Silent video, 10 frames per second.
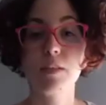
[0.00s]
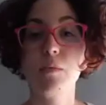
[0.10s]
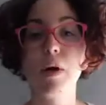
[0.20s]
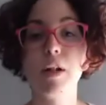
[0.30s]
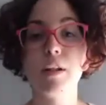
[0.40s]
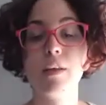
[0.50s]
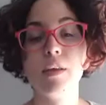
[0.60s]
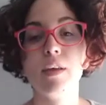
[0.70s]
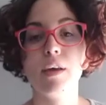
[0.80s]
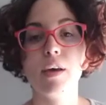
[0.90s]
Well,
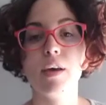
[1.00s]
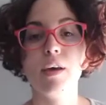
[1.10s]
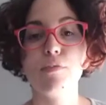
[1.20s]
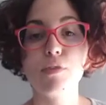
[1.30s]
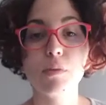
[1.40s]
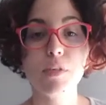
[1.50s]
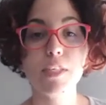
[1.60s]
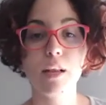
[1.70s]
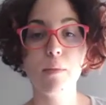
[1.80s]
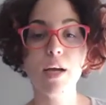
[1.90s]
for example, in
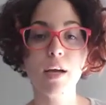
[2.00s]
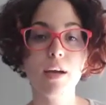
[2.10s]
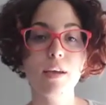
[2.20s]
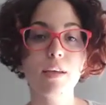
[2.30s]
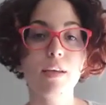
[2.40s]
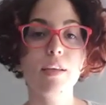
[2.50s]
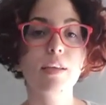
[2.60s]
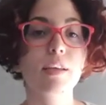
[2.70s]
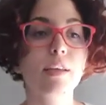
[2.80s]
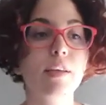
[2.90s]
Salamanca,
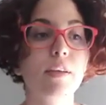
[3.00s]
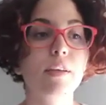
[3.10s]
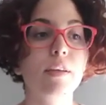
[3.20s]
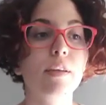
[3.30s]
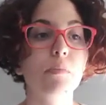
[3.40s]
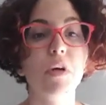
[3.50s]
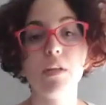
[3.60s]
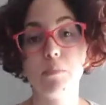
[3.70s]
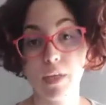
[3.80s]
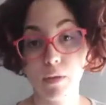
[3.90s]
in
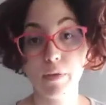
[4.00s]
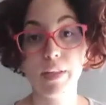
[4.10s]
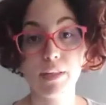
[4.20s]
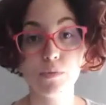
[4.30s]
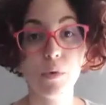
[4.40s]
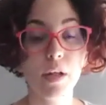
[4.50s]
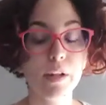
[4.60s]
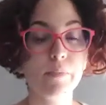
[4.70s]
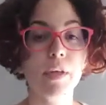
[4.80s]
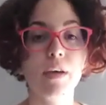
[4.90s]
Valladolid as
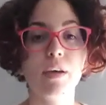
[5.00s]
well.